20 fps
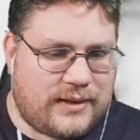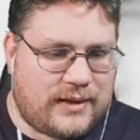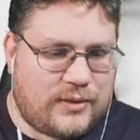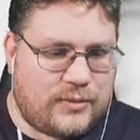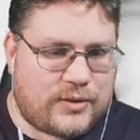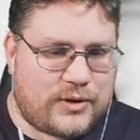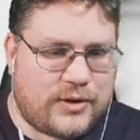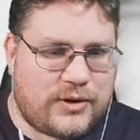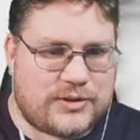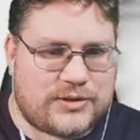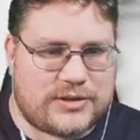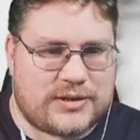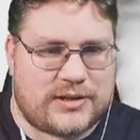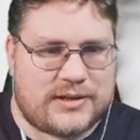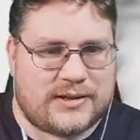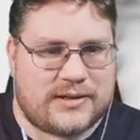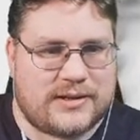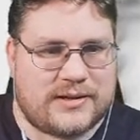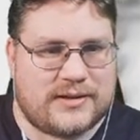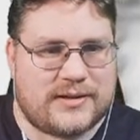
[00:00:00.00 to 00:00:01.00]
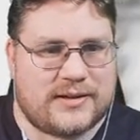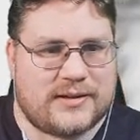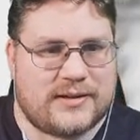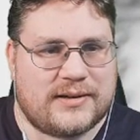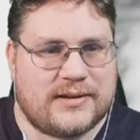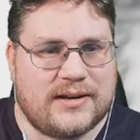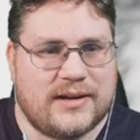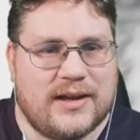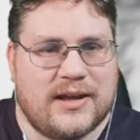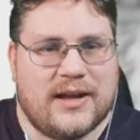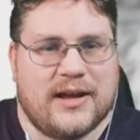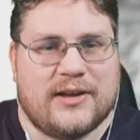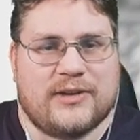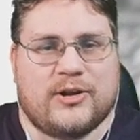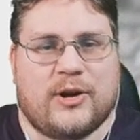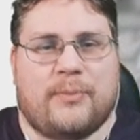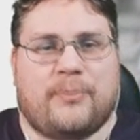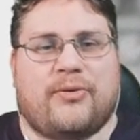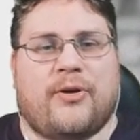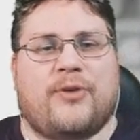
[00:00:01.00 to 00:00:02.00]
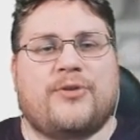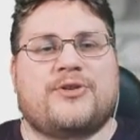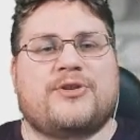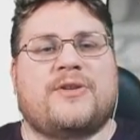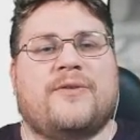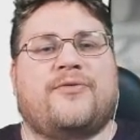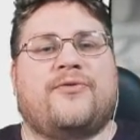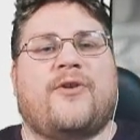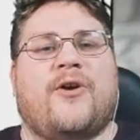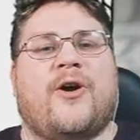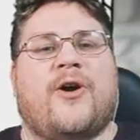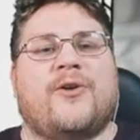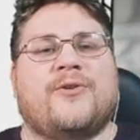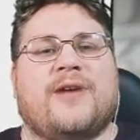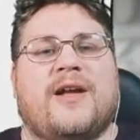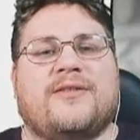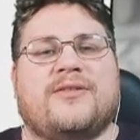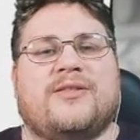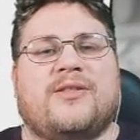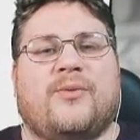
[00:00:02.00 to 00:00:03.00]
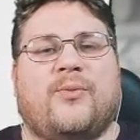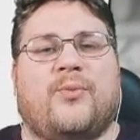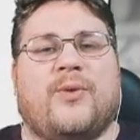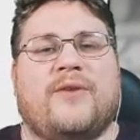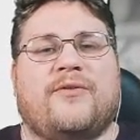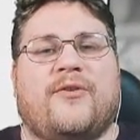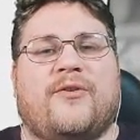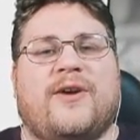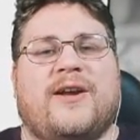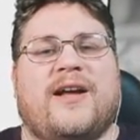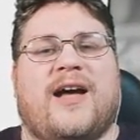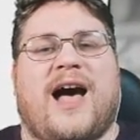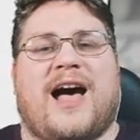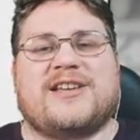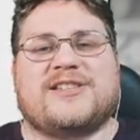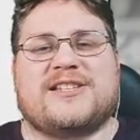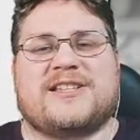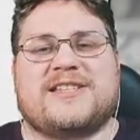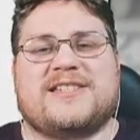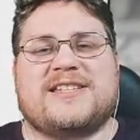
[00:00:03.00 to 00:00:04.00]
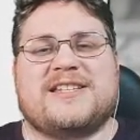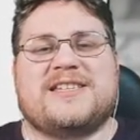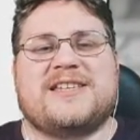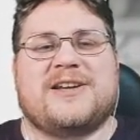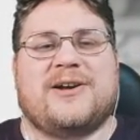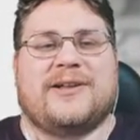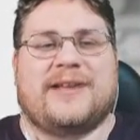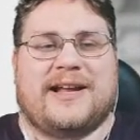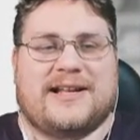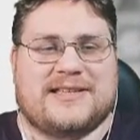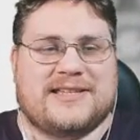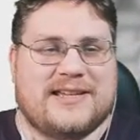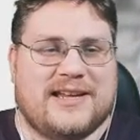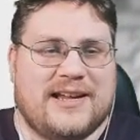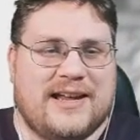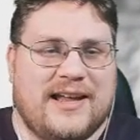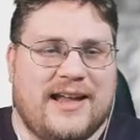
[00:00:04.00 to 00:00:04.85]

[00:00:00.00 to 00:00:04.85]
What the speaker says: Oh, good. You approach the throne and the withering husk sitting on it.